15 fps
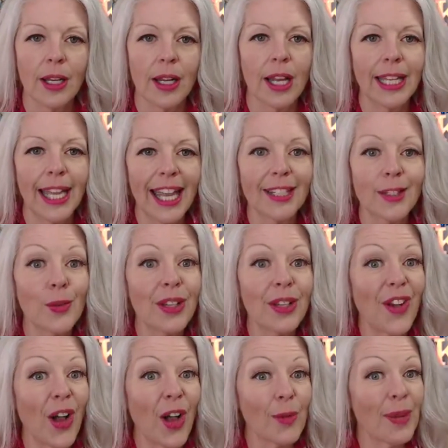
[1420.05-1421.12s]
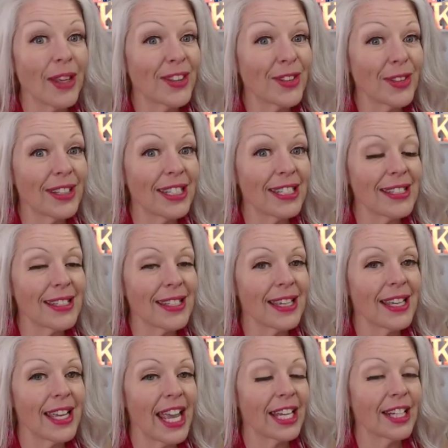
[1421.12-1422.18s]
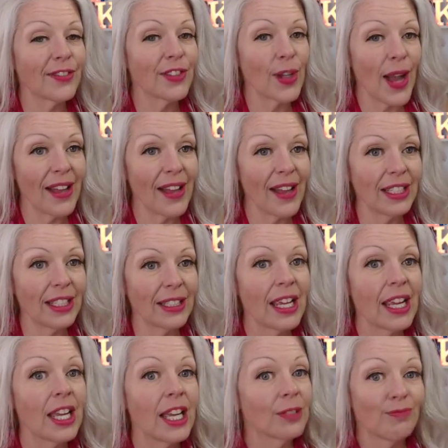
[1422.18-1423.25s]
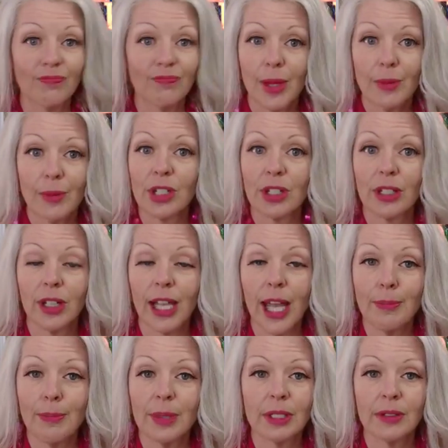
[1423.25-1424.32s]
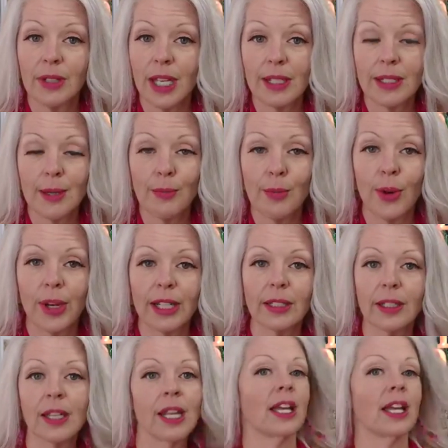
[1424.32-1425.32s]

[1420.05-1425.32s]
Again, we've all been through this, and if you haven't, I'm sure it'll happen at some point.